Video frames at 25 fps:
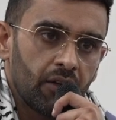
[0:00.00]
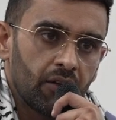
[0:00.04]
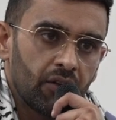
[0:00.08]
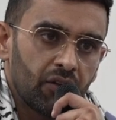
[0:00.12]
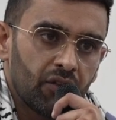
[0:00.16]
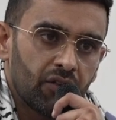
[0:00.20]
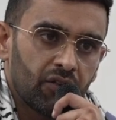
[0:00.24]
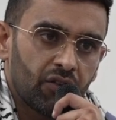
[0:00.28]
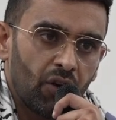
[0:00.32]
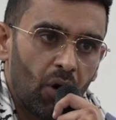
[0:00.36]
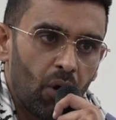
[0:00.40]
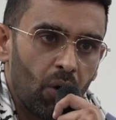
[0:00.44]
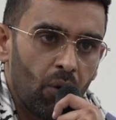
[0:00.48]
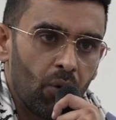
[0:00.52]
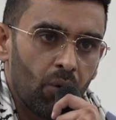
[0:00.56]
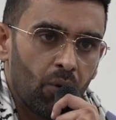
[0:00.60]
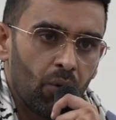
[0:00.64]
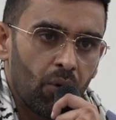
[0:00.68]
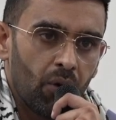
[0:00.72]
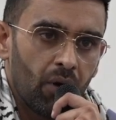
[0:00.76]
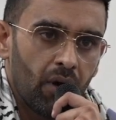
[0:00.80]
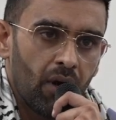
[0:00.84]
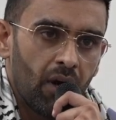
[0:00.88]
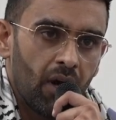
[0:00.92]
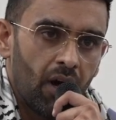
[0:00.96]

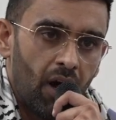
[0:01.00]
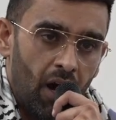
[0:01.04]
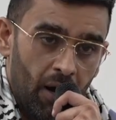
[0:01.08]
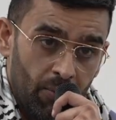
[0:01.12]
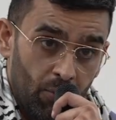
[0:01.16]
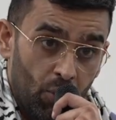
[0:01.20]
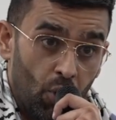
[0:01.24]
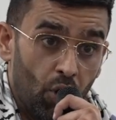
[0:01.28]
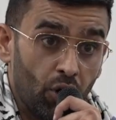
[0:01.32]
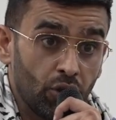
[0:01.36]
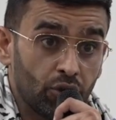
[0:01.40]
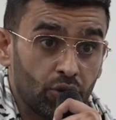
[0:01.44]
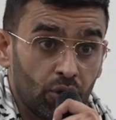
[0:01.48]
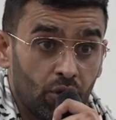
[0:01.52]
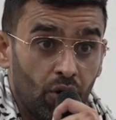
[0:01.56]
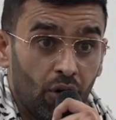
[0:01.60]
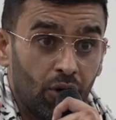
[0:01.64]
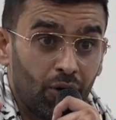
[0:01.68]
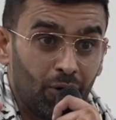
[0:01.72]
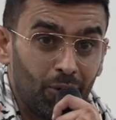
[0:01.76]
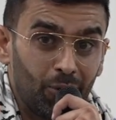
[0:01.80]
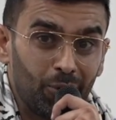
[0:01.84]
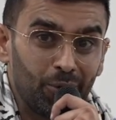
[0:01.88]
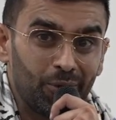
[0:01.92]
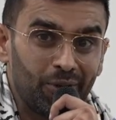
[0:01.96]
So, I'm going to
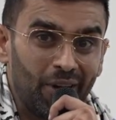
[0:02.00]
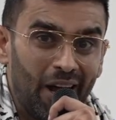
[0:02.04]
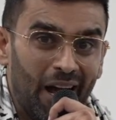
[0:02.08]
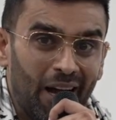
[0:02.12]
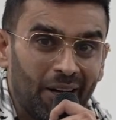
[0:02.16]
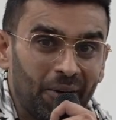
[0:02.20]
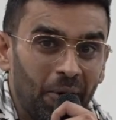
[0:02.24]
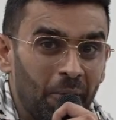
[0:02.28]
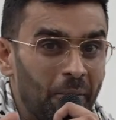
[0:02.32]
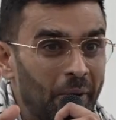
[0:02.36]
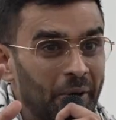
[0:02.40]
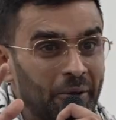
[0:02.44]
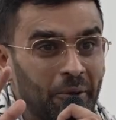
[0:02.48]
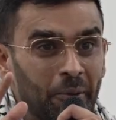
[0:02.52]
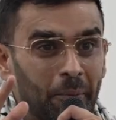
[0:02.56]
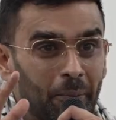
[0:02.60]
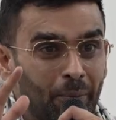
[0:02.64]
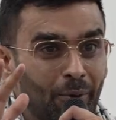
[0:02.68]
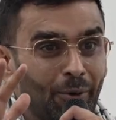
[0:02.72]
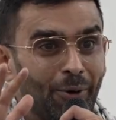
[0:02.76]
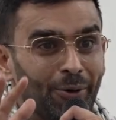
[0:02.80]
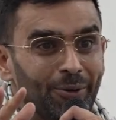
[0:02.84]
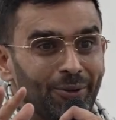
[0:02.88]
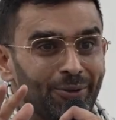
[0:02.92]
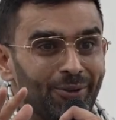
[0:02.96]
conclude now. I don't want to
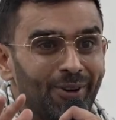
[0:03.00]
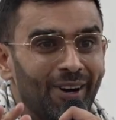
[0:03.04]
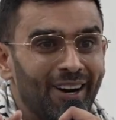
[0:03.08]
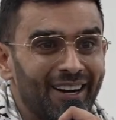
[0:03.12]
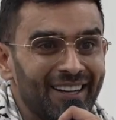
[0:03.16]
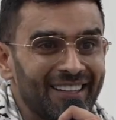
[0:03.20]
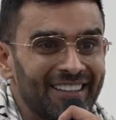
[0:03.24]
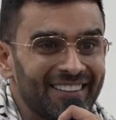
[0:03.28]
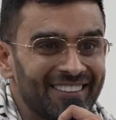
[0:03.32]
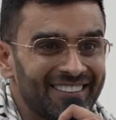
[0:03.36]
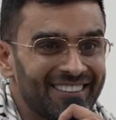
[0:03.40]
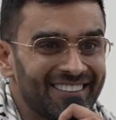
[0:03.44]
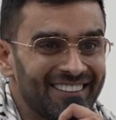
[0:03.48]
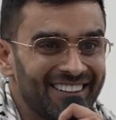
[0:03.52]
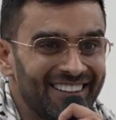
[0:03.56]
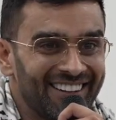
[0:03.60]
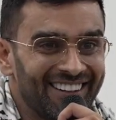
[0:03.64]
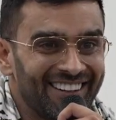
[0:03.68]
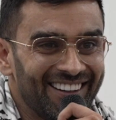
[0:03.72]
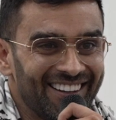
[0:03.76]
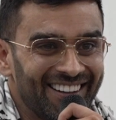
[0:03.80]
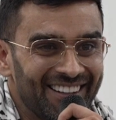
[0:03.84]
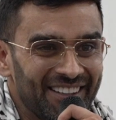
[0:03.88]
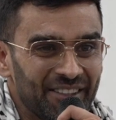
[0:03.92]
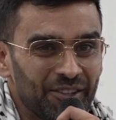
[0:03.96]
bore you guys.
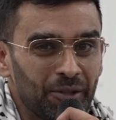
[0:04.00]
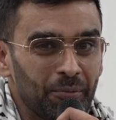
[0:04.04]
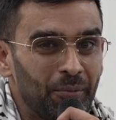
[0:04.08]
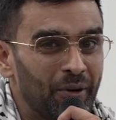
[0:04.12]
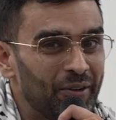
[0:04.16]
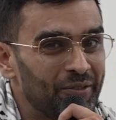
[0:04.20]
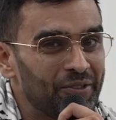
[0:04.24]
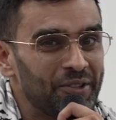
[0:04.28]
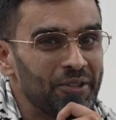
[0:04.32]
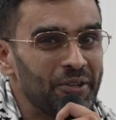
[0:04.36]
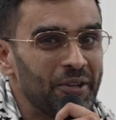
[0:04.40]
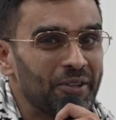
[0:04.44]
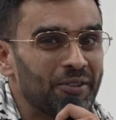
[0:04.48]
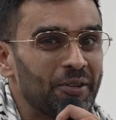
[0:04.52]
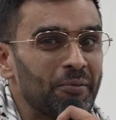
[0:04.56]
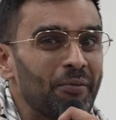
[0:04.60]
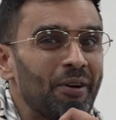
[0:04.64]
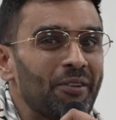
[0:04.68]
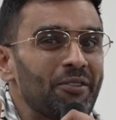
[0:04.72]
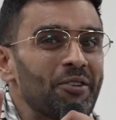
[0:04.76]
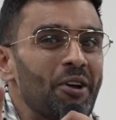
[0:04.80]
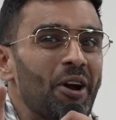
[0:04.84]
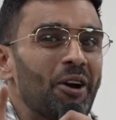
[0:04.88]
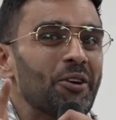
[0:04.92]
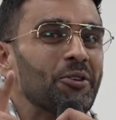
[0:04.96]
Some of
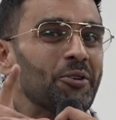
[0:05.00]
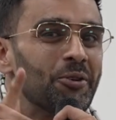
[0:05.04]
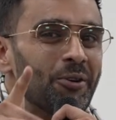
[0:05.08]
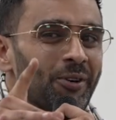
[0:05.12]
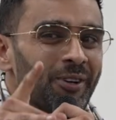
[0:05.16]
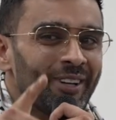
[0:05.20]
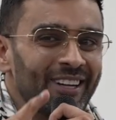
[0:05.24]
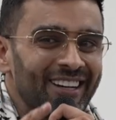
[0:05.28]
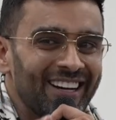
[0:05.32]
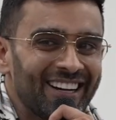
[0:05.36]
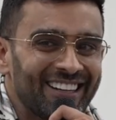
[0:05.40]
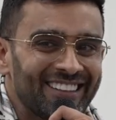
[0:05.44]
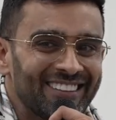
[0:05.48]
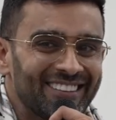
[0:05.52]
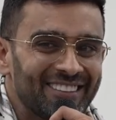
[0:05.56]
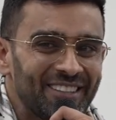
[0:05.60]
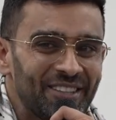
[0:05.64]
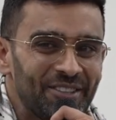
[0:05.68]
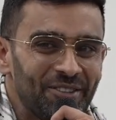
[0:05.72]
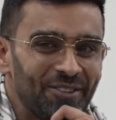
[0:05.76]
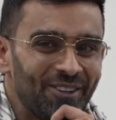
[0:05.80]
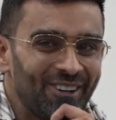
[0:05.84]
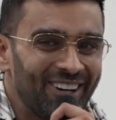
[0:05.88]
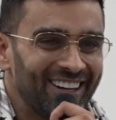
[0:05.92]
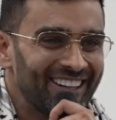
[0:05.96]
you are yawning, I can see
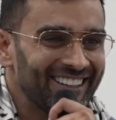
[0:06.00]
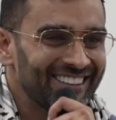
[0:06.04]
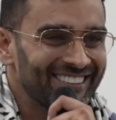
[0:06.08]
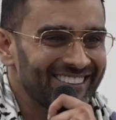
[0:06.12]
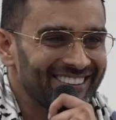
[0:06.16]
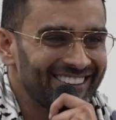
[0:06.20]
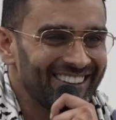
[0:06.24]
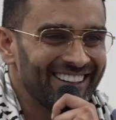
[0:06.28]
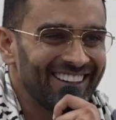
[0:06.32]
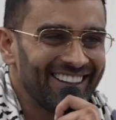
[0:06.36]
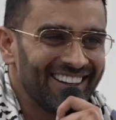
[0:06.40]
you guys.